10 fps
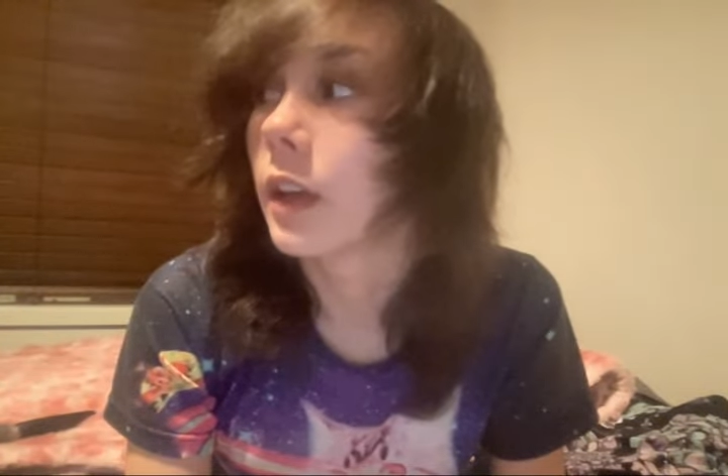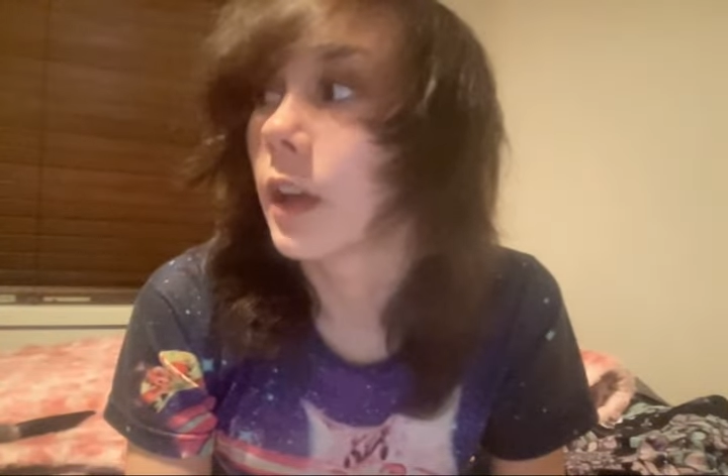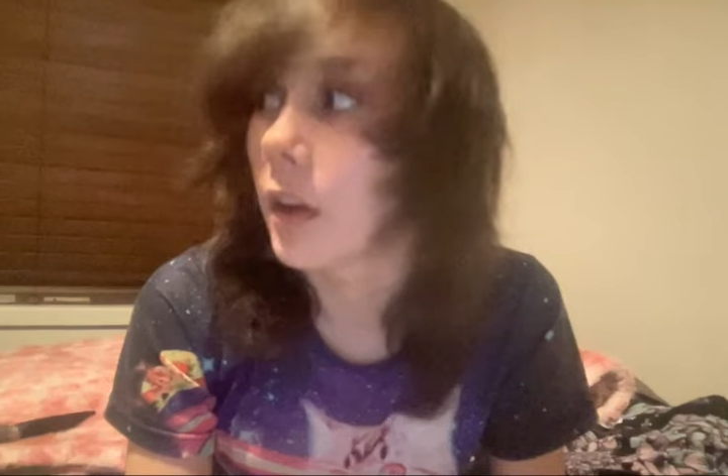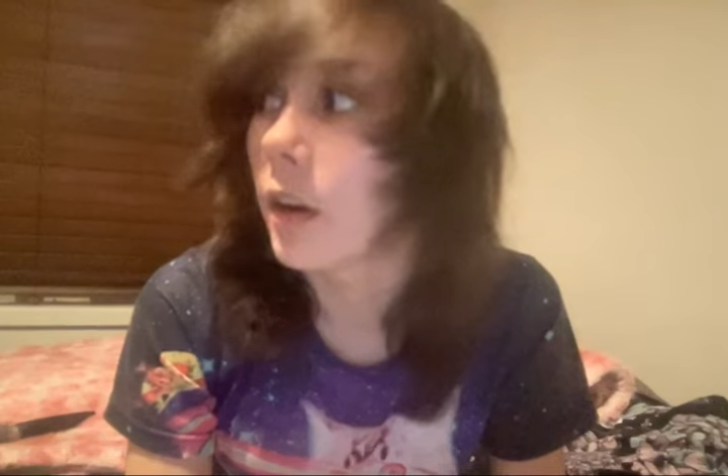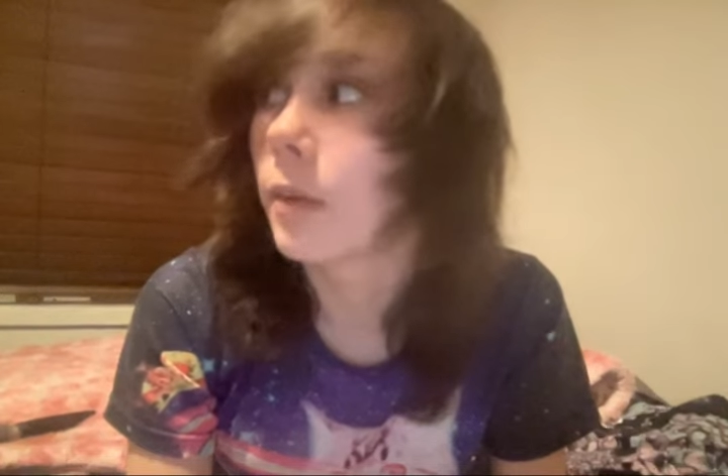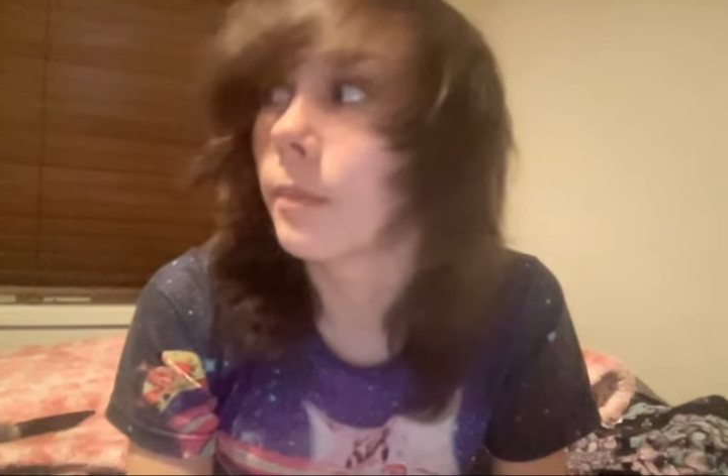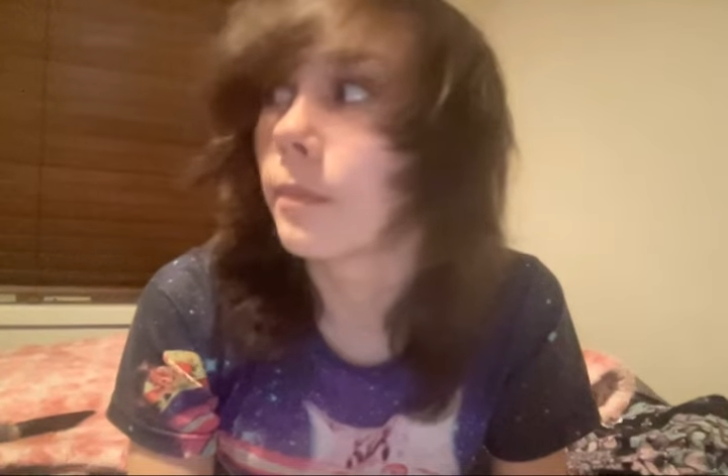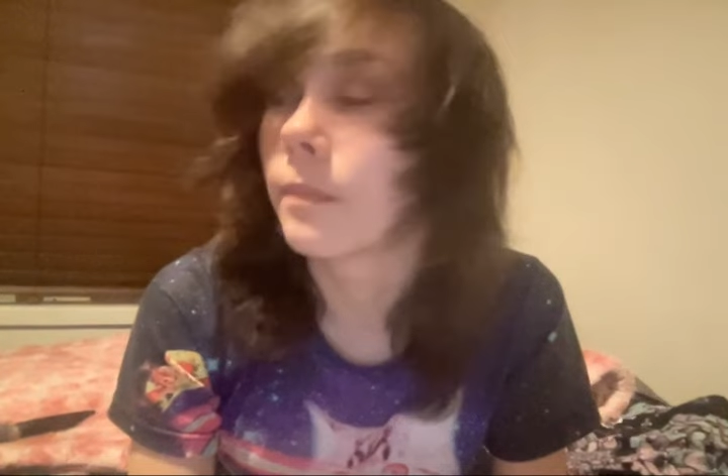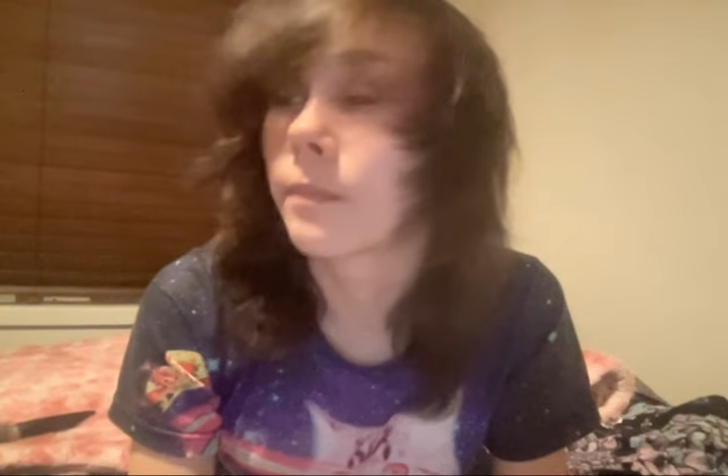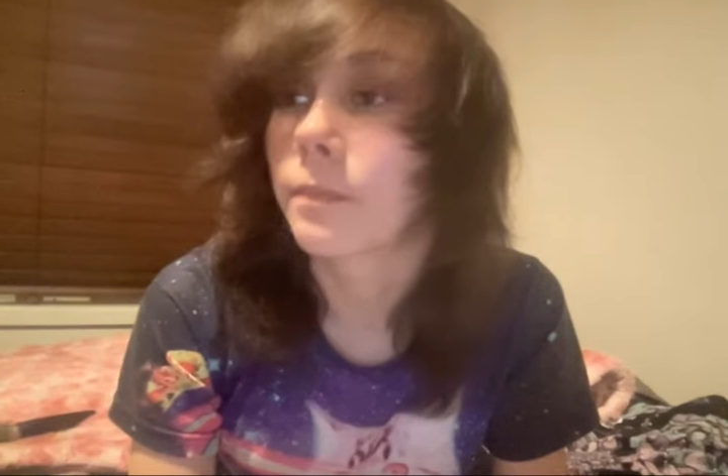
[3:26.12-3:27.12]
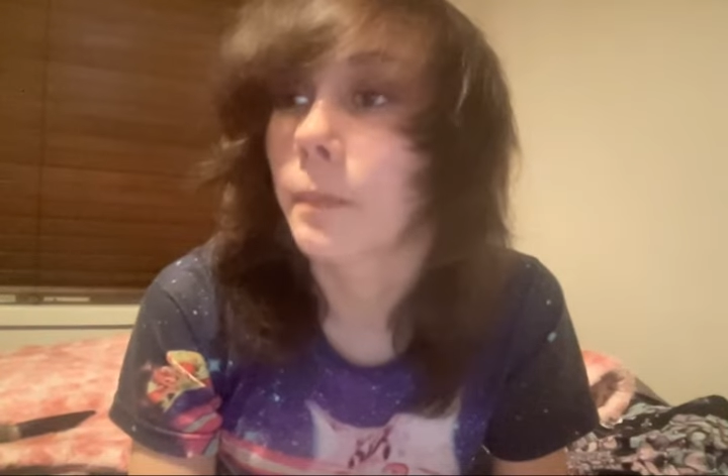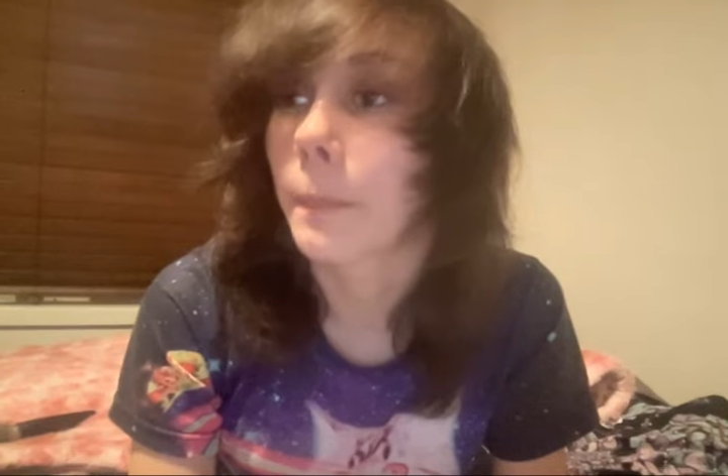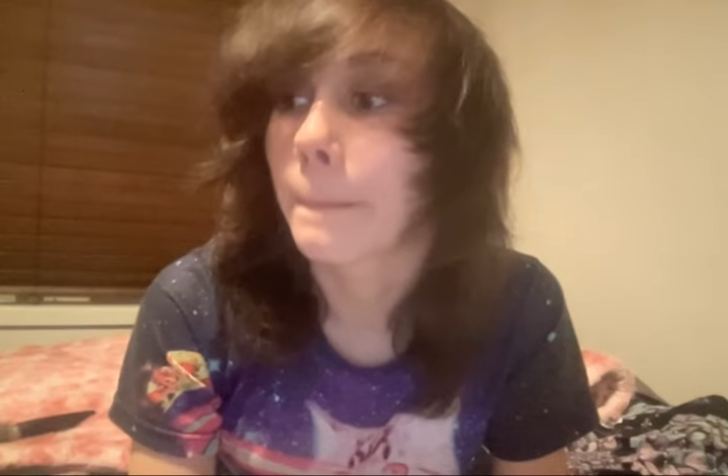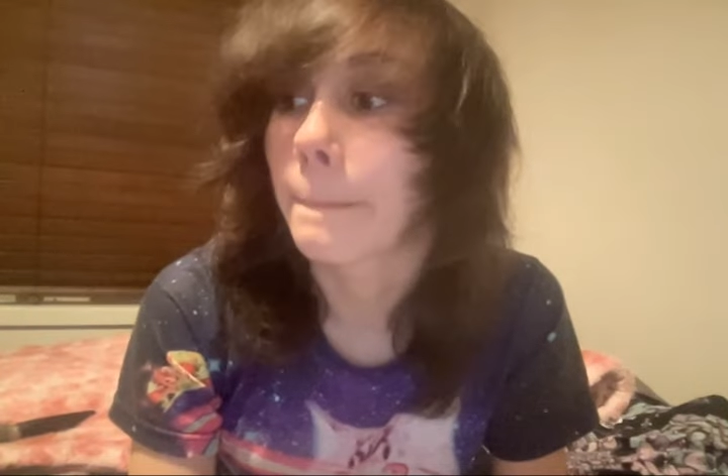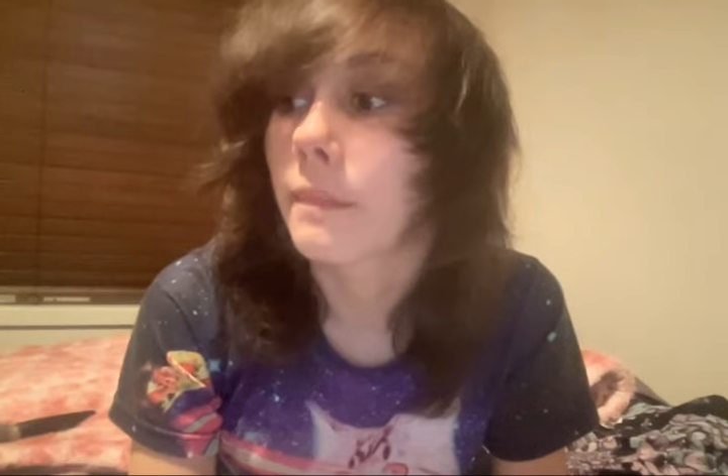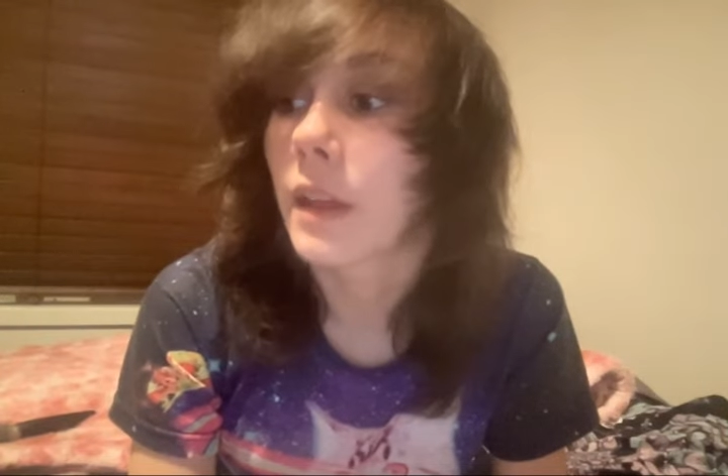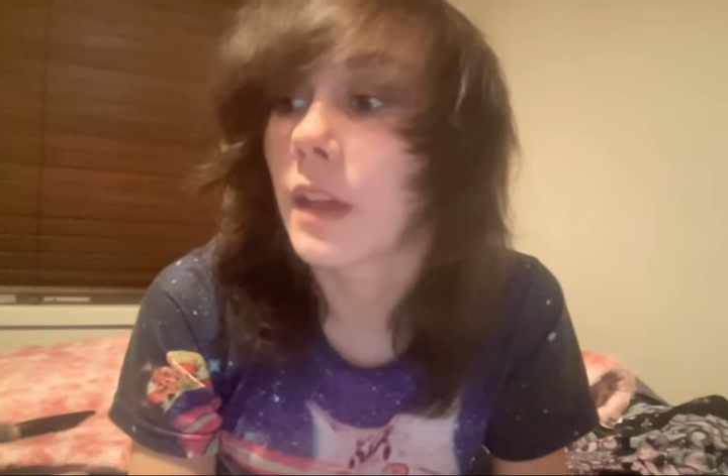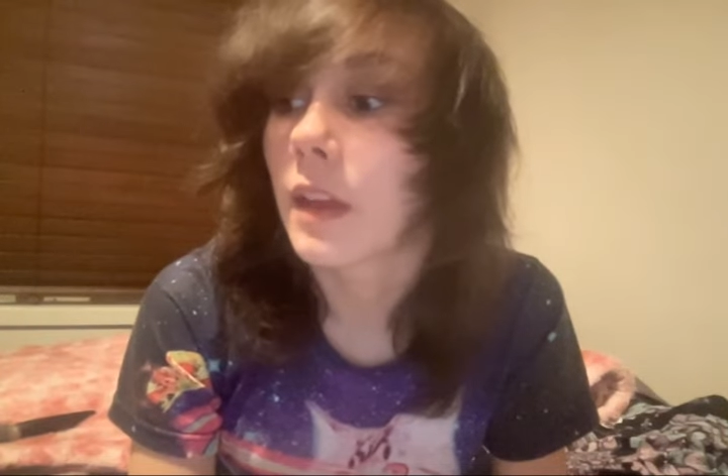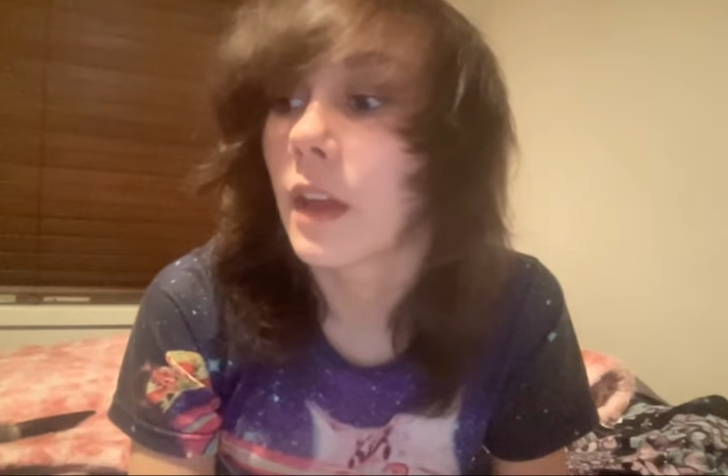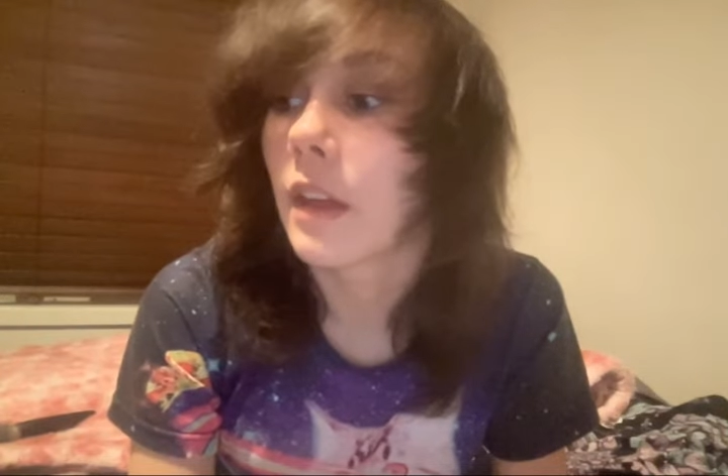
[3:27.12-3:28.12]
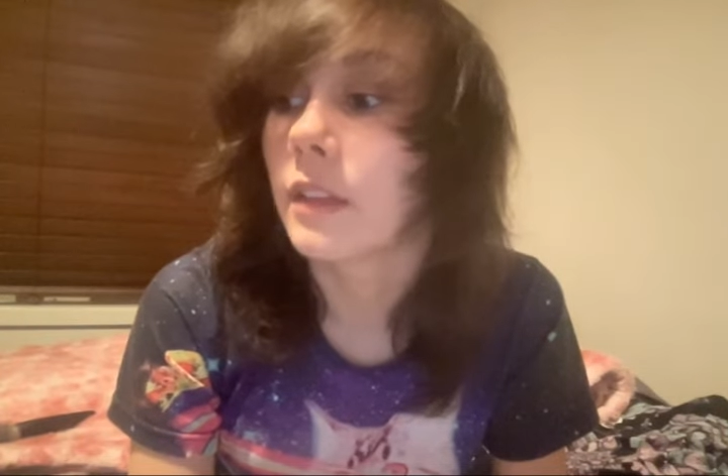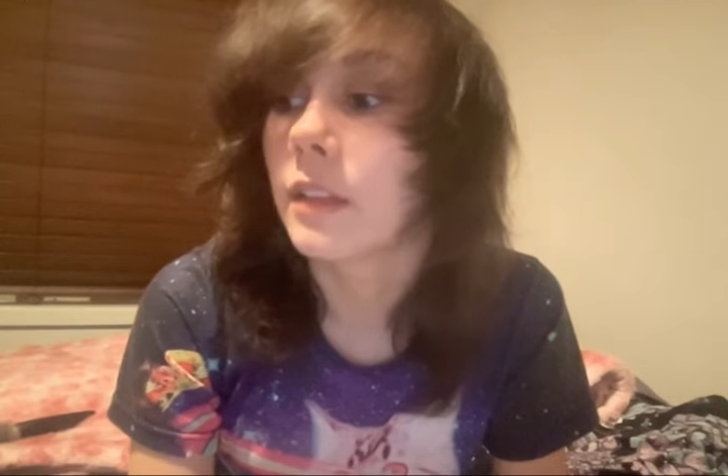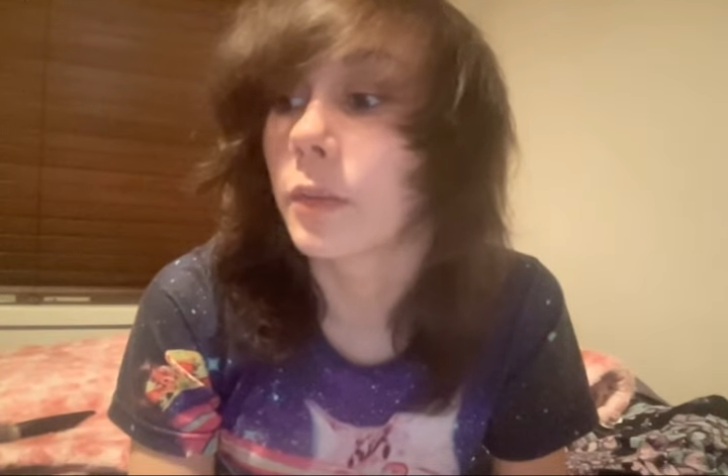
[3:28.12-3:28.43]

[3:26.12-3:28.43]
Um and